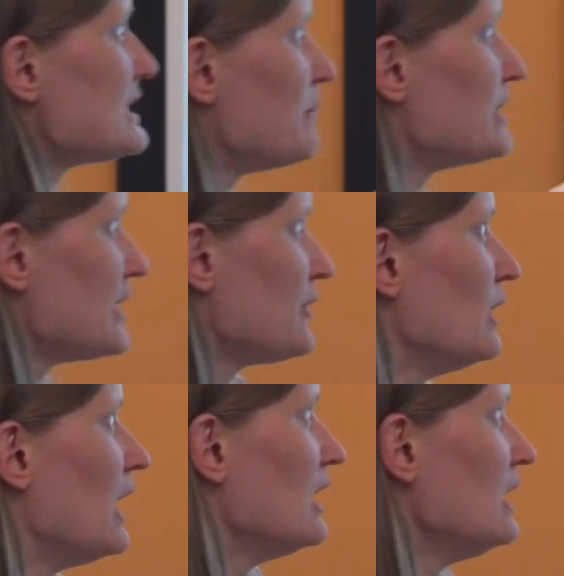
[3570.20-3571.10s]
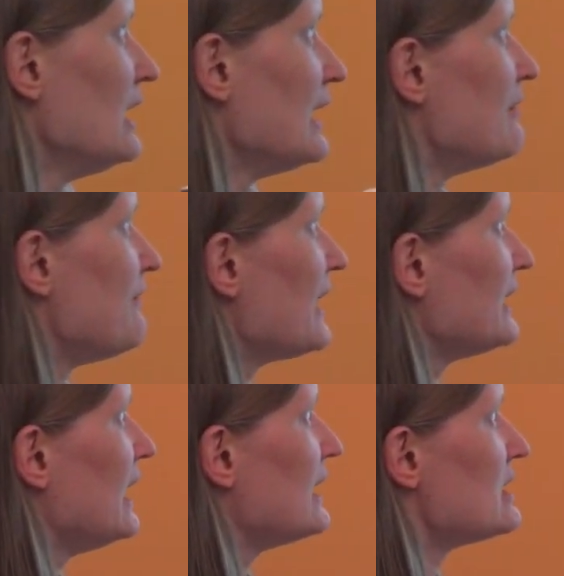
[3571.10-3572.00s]
this particular
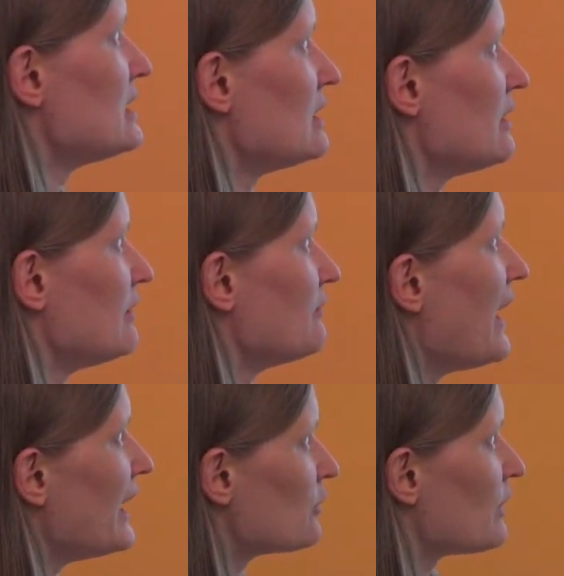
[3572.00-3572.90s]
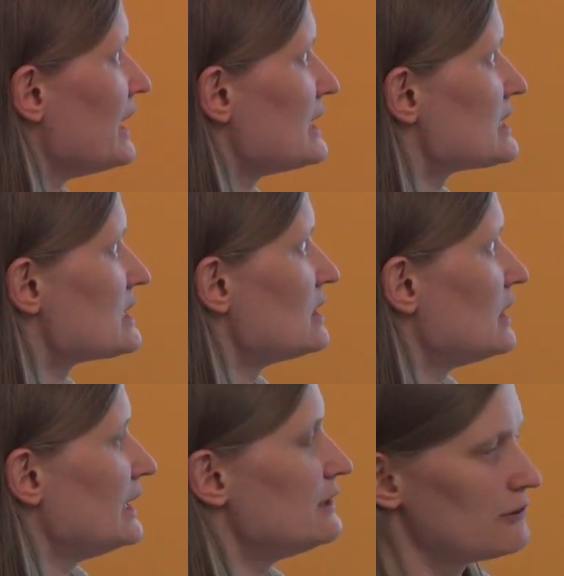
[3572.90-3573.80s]
effect that firing rates
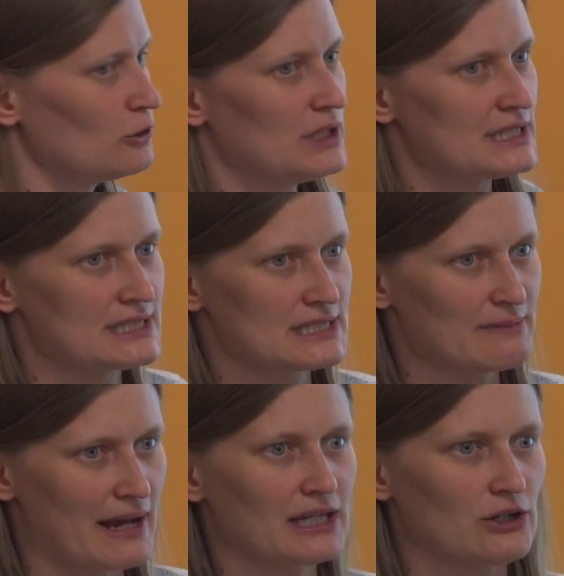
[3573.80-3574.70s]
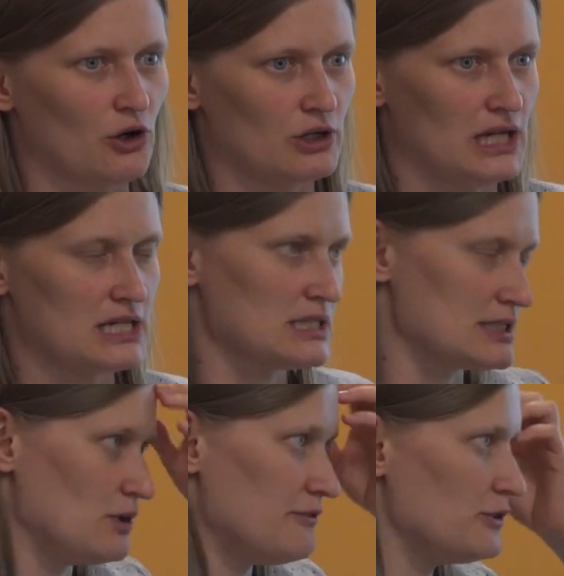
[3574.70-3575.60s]
influence spiking
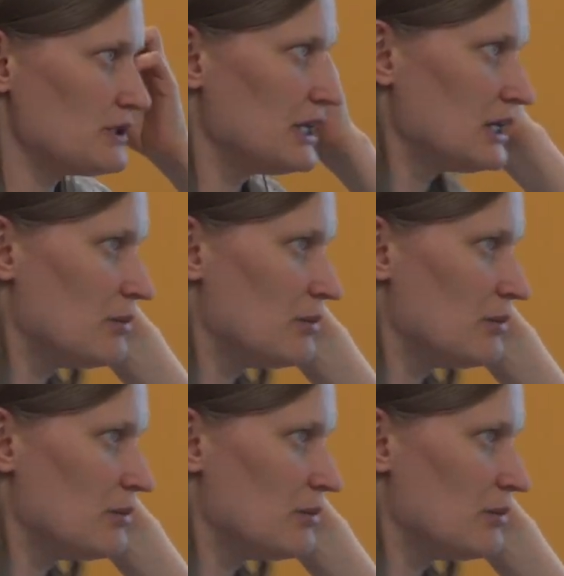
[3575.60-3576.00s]
correlation. So if you think